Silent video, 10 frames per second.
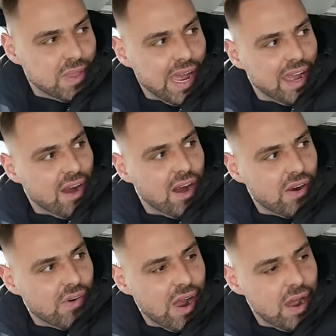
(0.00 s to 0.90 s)
They
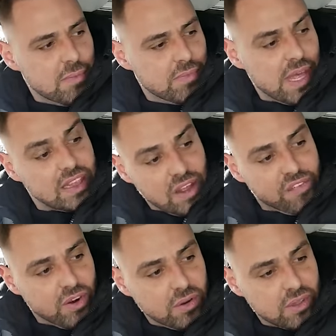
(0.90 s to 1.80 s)
are, they're
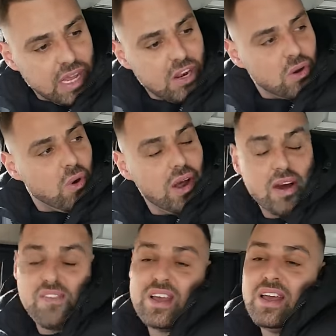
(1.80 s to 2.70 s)
different. They look quite,
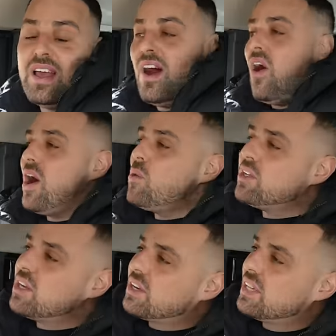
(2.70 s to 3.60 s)
I
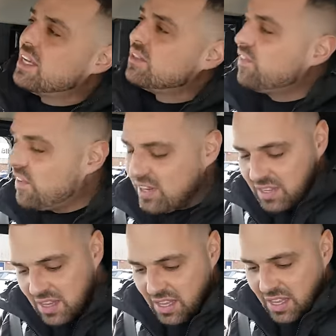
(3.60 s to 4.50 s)
always look at these and
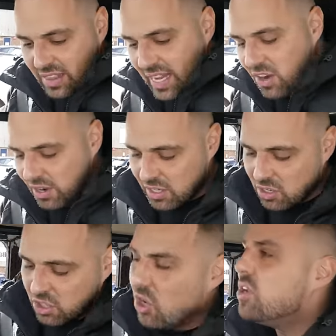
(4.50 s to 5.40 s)
think, they kind of
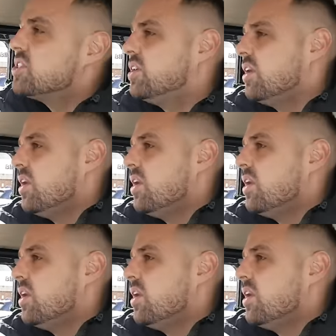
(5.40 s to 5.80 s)
look good,